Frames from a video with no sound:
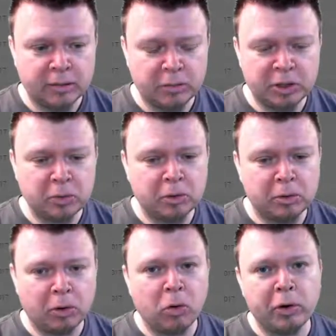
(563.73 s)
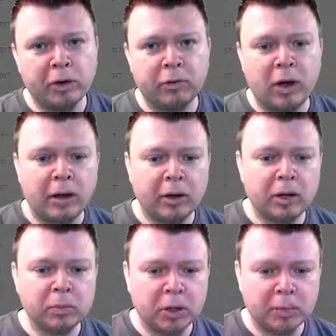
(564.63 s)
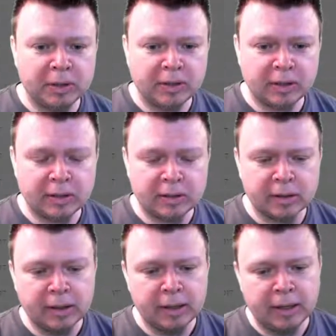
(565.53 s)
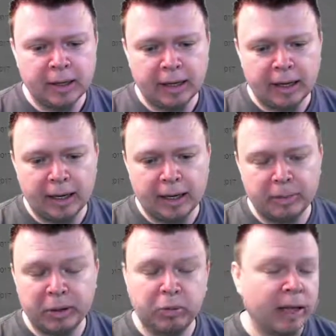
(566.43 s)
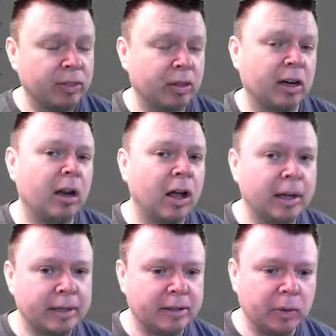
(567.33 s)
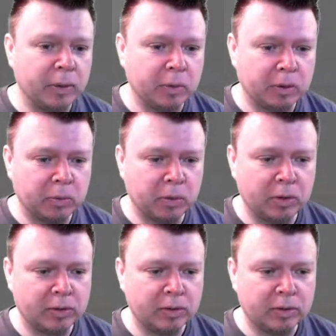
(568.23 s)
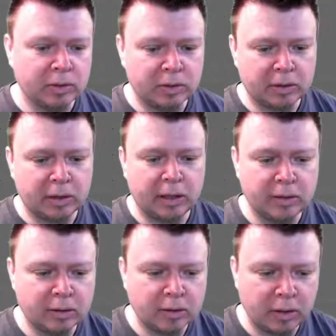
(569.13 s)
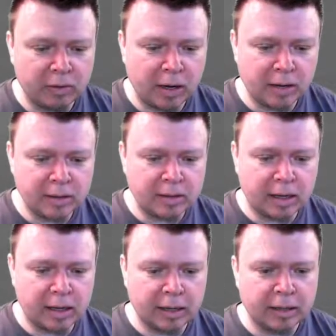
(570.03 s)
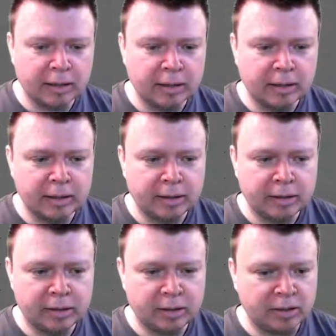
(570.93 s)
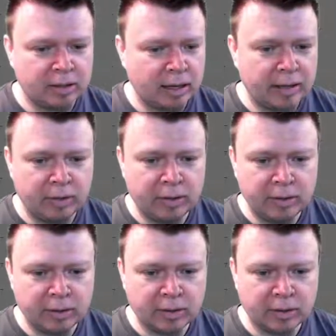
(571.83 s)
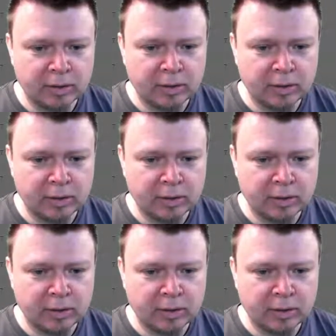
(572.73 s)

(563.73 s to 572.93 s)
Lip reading: record it for our own purposes, but without the client knowing what it was. Okay. So if I say, just save this,